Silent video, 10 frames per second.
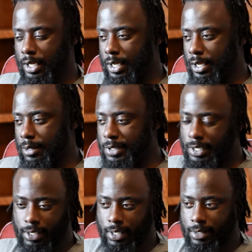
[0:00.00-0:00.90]

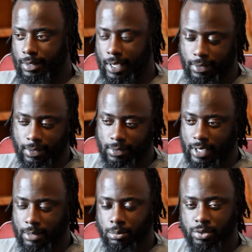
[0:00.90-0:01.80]
And again, at this
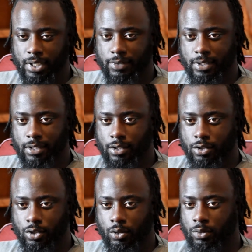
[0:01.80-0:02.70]
time, I'm 17
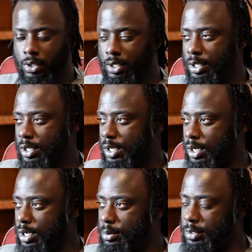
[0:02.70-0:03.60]
years old.
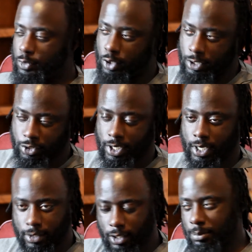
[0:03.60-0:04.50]
If you
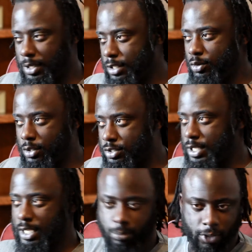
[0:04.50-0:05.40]
understand young men, you
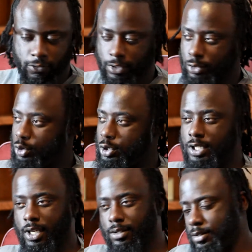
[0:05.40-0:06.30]
understand the prefrontal
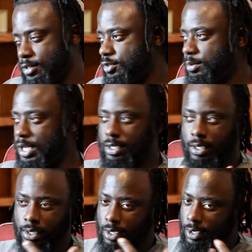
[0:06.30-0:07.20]
cortex, decision
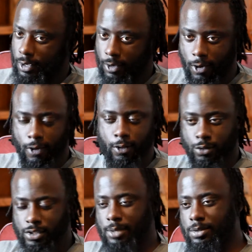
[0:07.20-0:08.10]
making, all
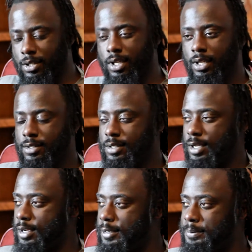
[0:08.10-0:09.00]
those types of things.
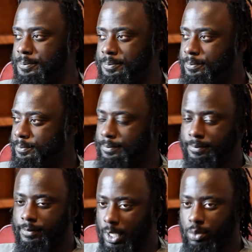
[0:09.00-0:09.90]

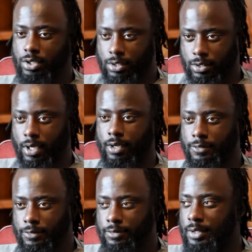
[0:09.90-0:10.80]
It was just
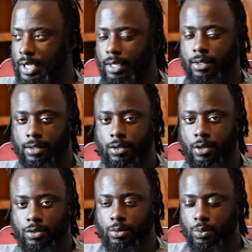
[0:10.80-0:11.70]
tough, like, you
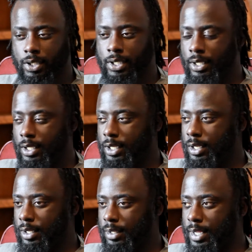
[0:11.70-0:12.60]
know, to really
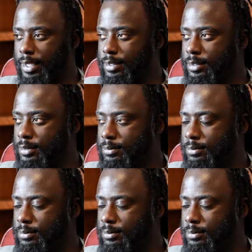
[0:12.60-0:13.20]
like